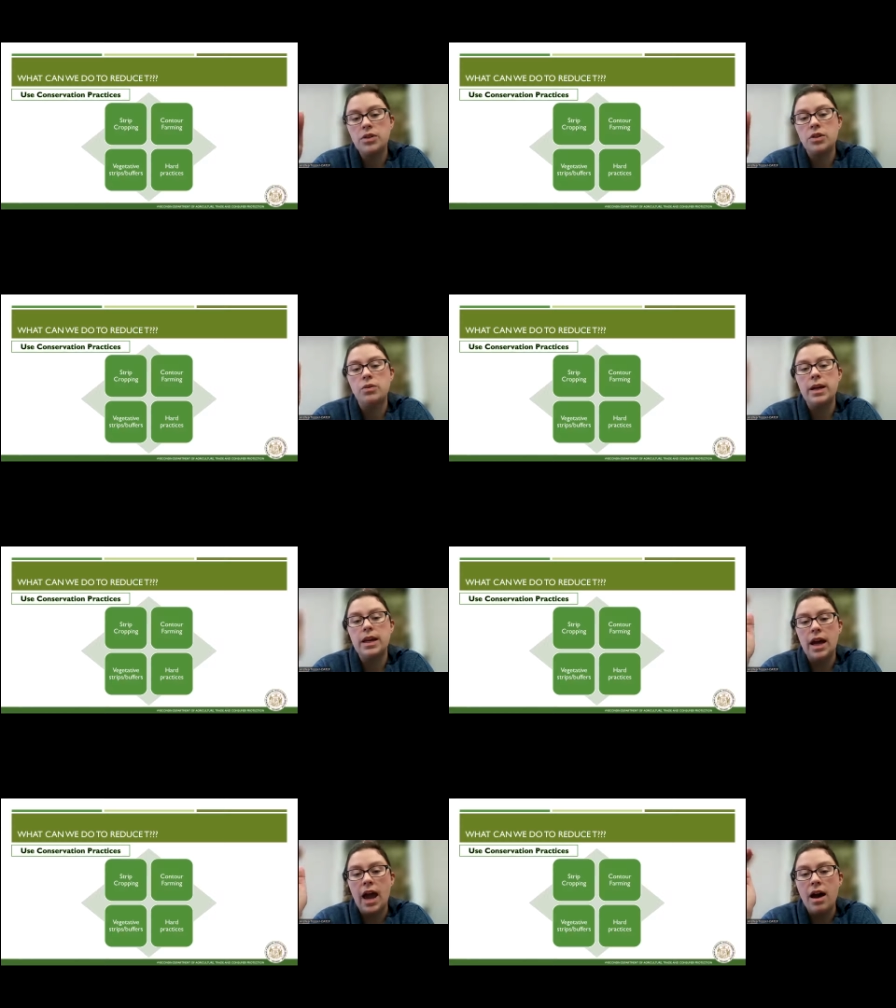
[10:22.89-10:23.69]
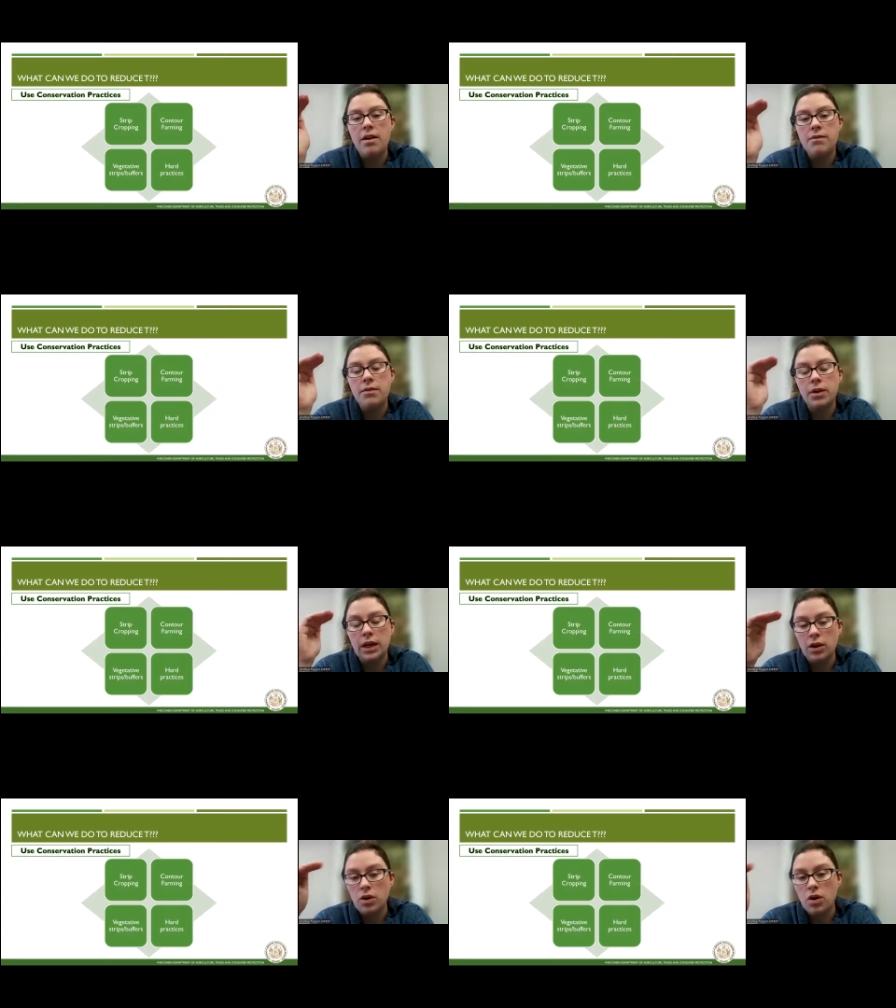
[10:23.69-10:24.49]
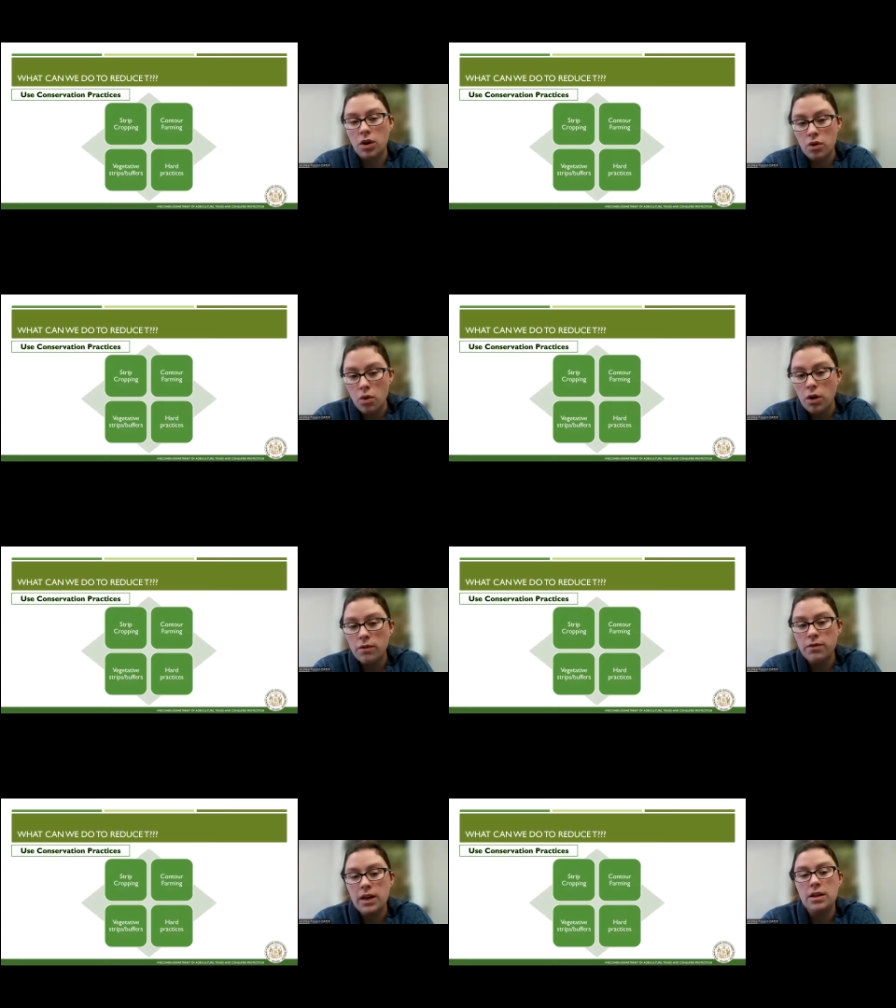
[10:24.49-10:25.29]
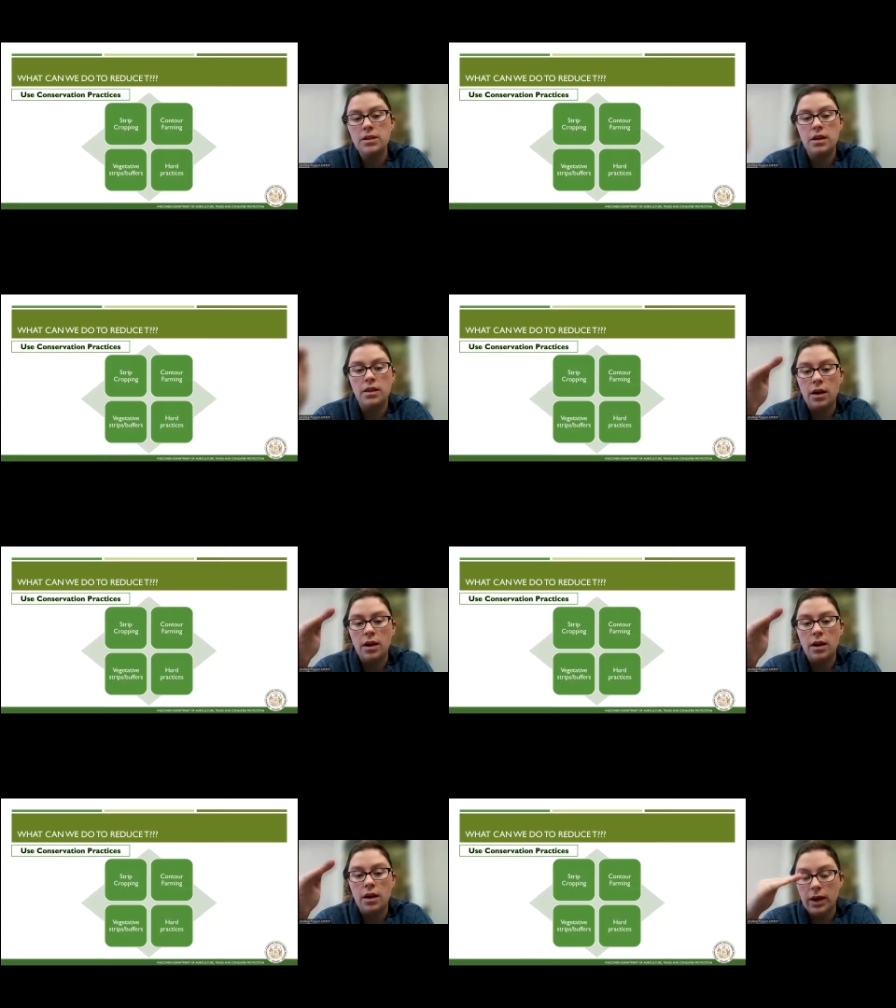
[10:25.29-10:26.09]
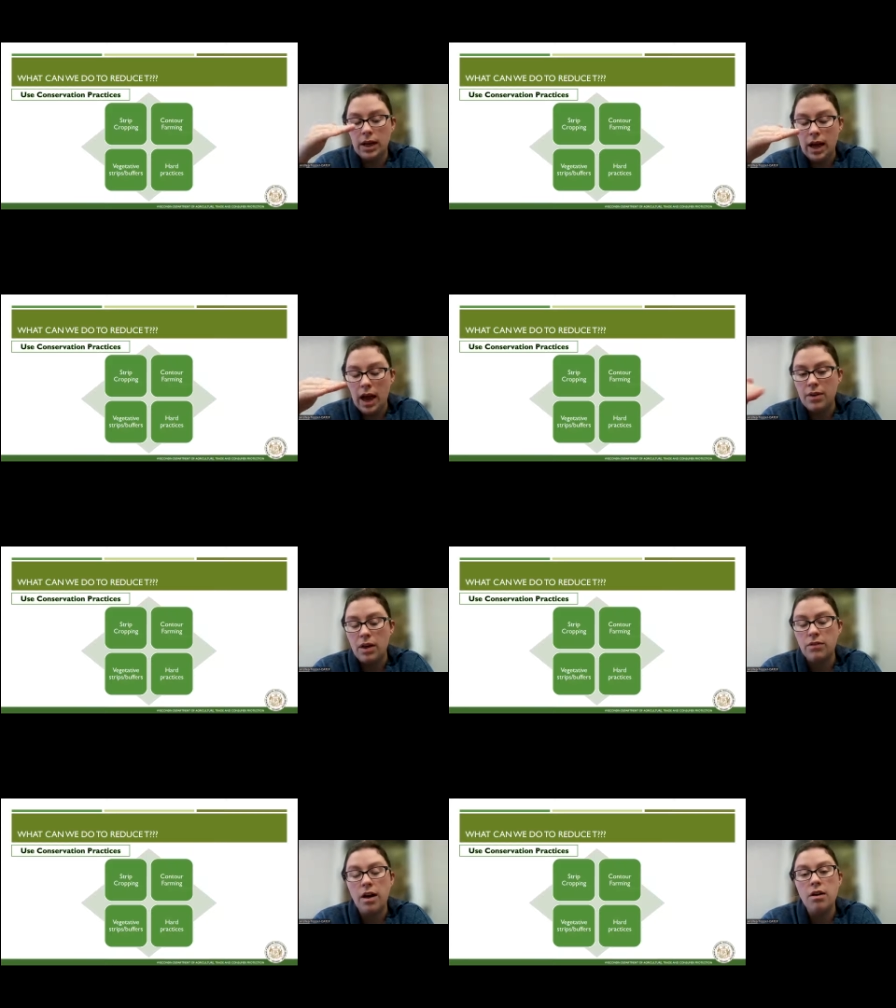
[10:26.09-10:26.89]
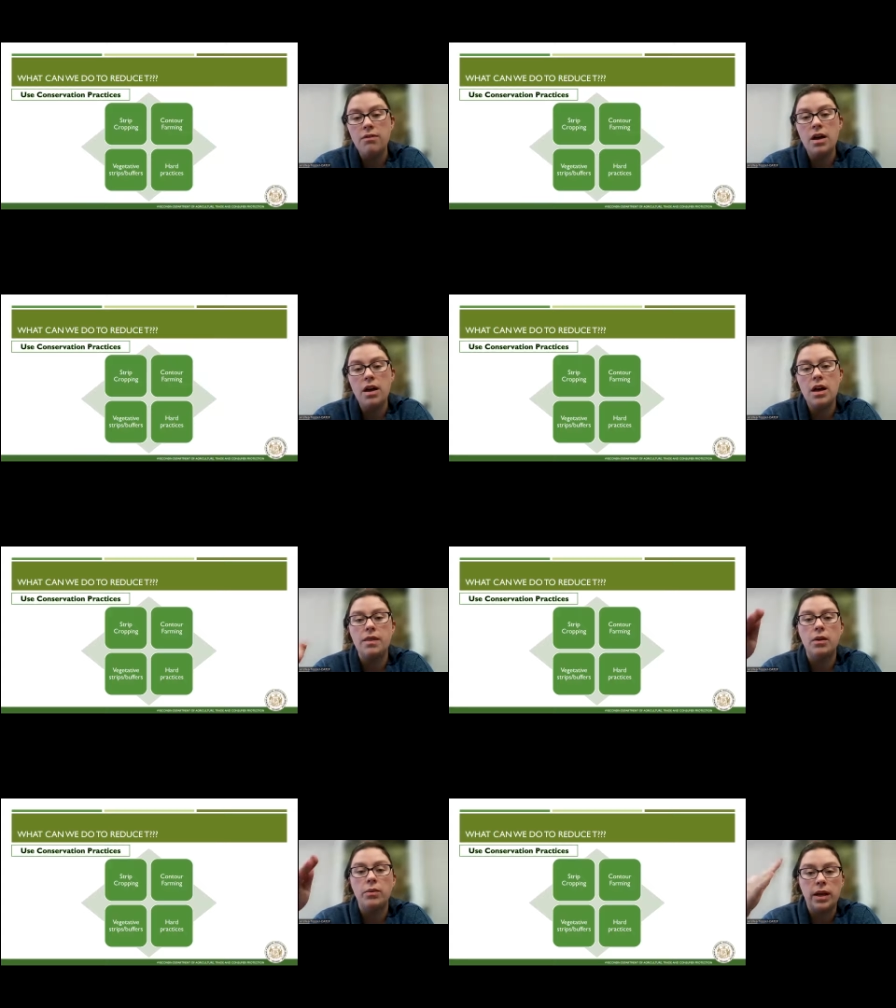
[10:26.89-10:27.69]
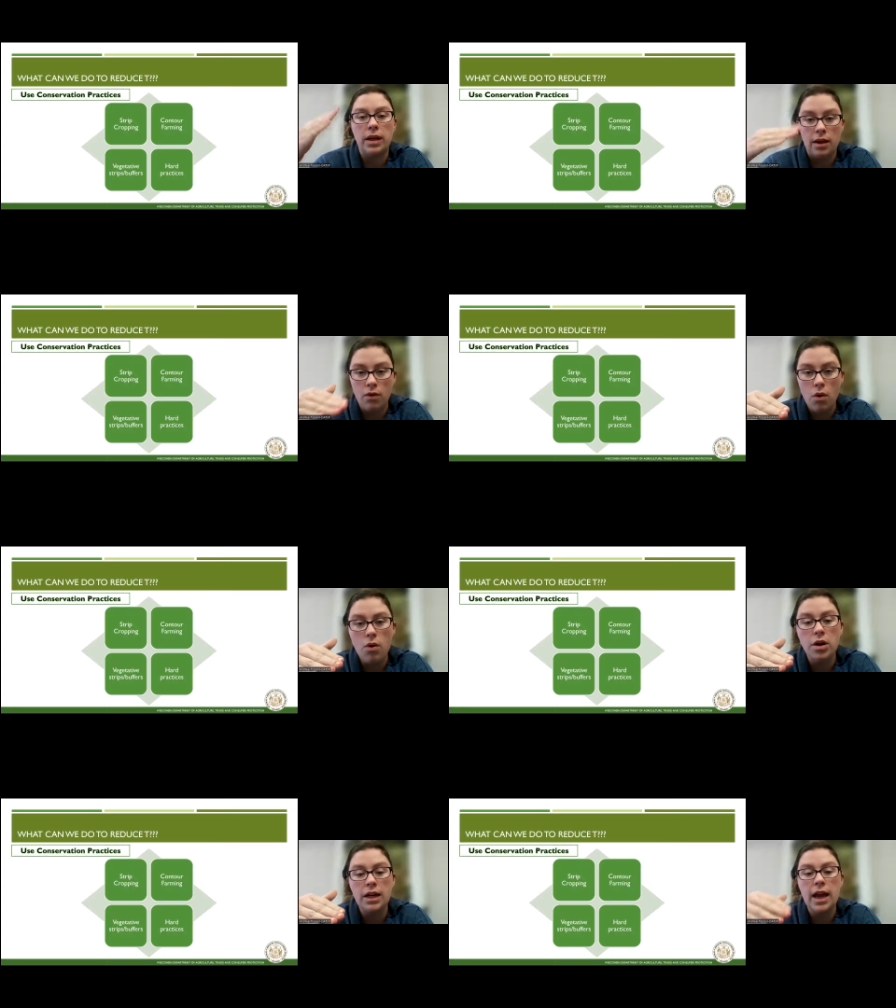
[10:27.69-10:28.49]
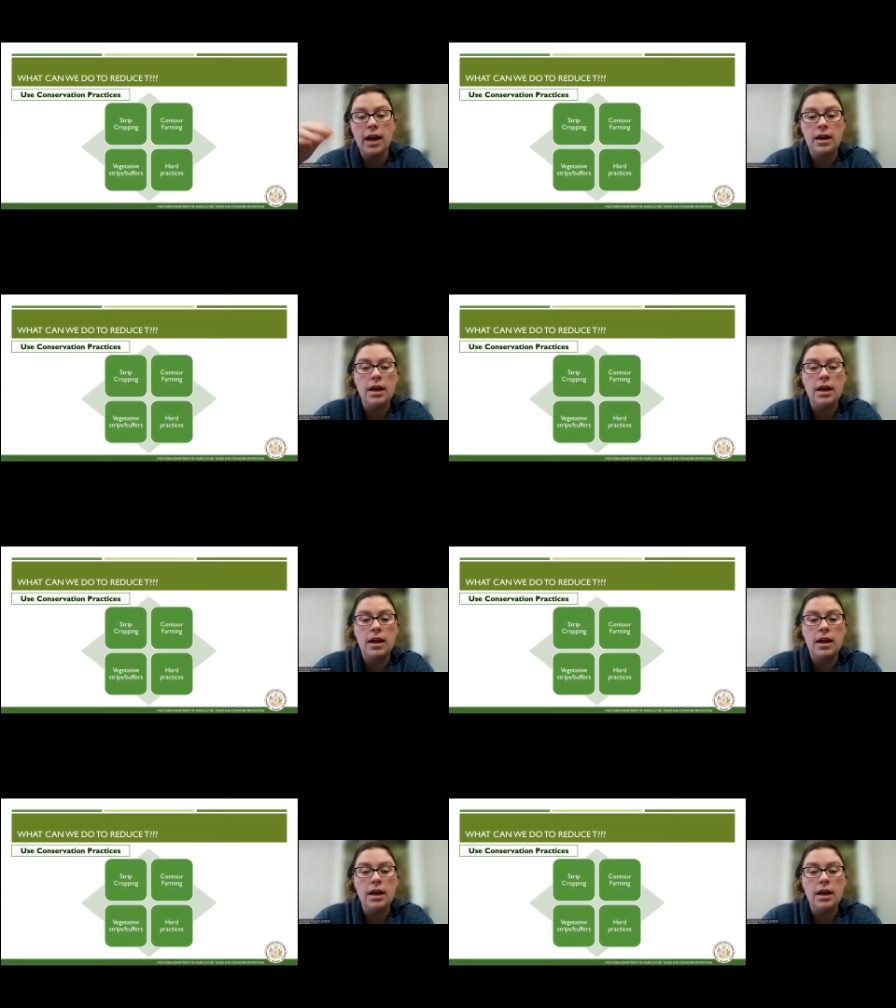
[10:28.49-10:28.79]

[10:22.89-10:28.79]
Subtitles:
So we can have like a cornfield, and then we can have alfalfa, and then we can have corn again.